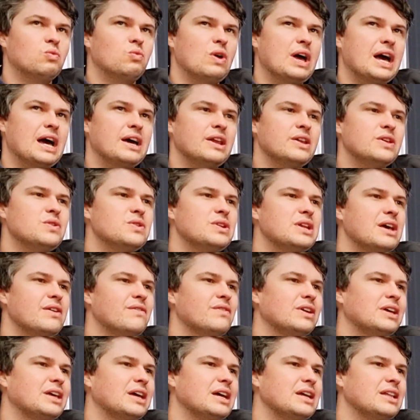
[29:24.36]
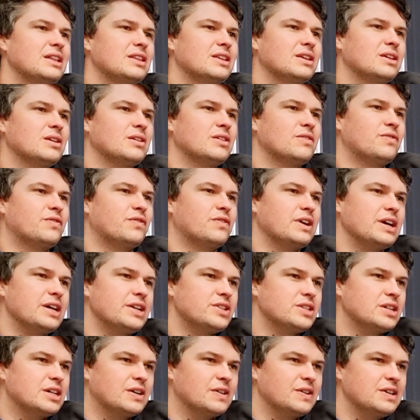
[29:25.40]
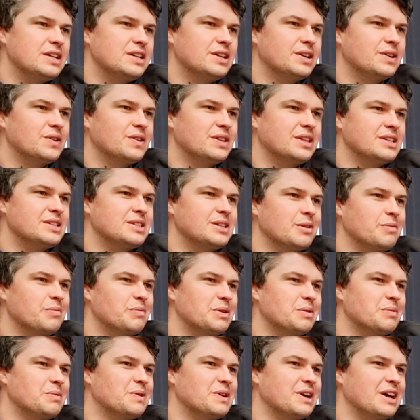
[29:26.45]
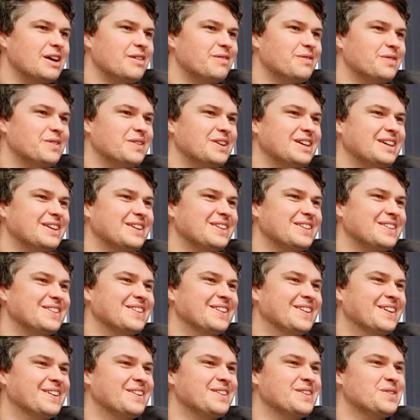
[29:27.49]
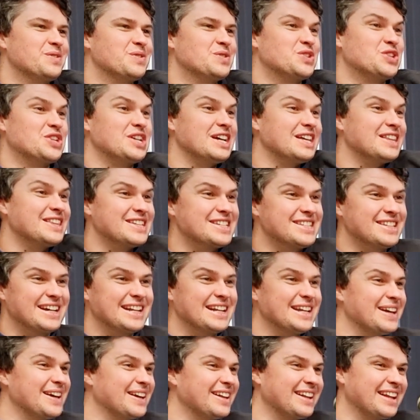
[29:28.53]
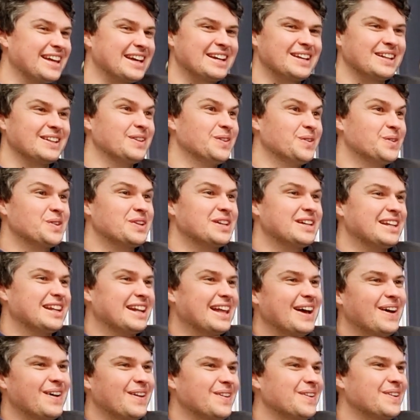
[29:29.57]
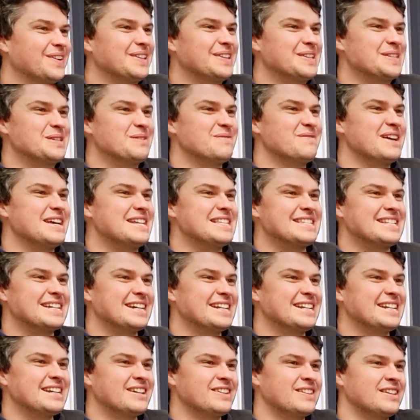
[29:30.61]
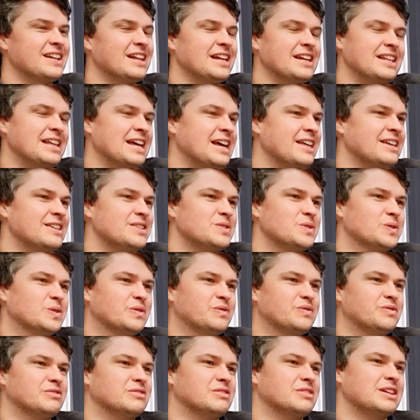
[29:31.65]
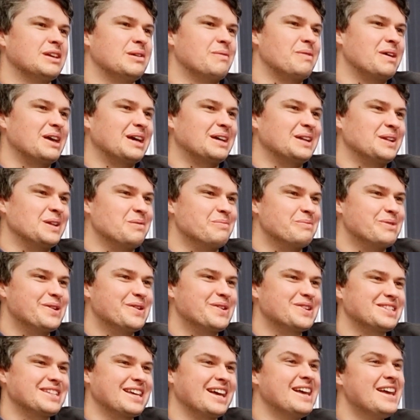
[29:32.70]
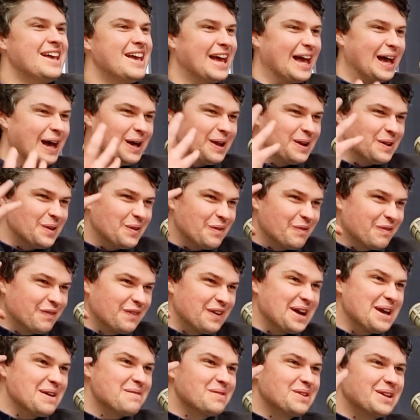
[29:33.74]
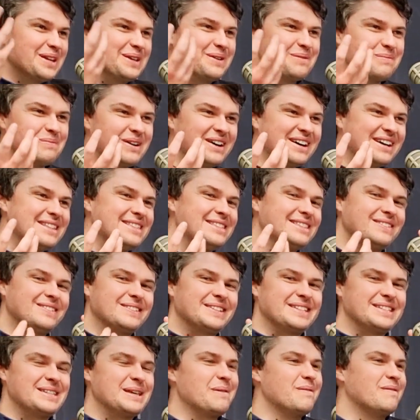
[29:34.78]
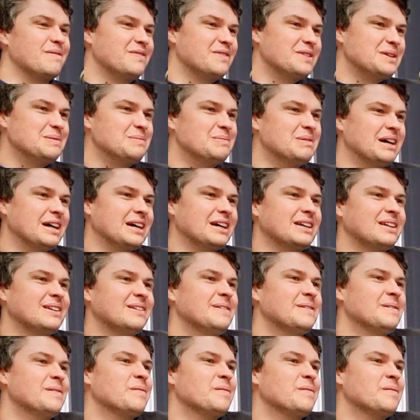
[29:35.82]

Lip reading: How do you navigate the fragile ego that some people have where, you share this idea like a little kid, like, oh, look at this amazing idea, and they're like, no, it's awful, get back in your box. Like, how do you frame it in your mind to accept feedback?